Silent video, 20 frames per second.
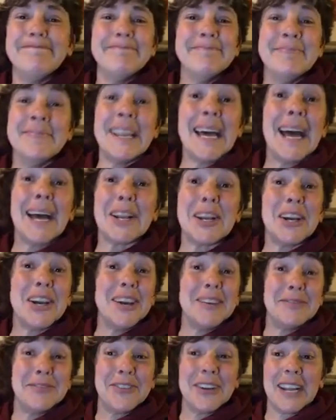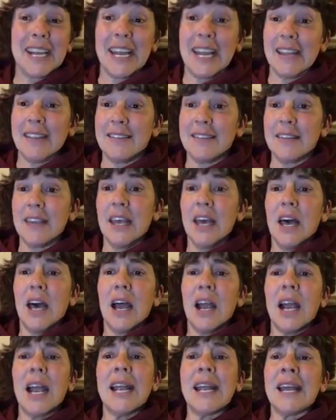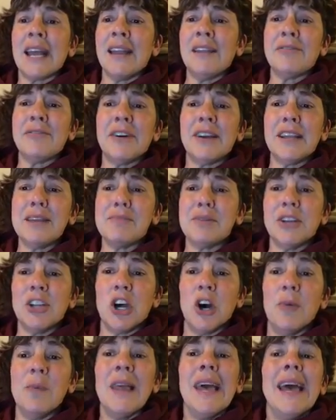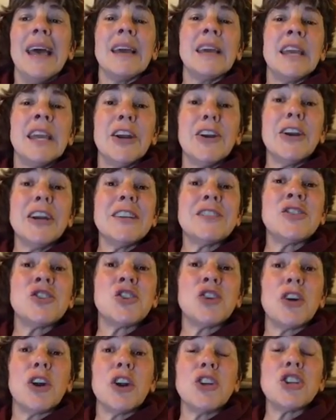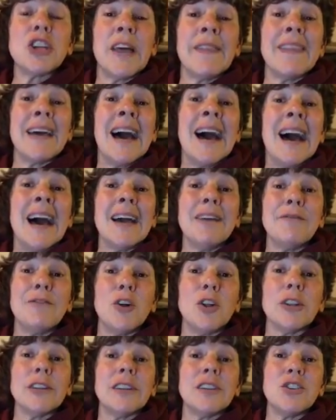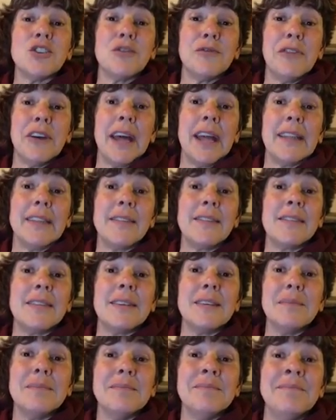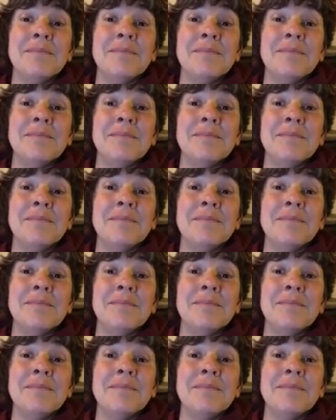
Not good for kids. All right, kind of funny, but no. Curious George and the High Voltage Fence.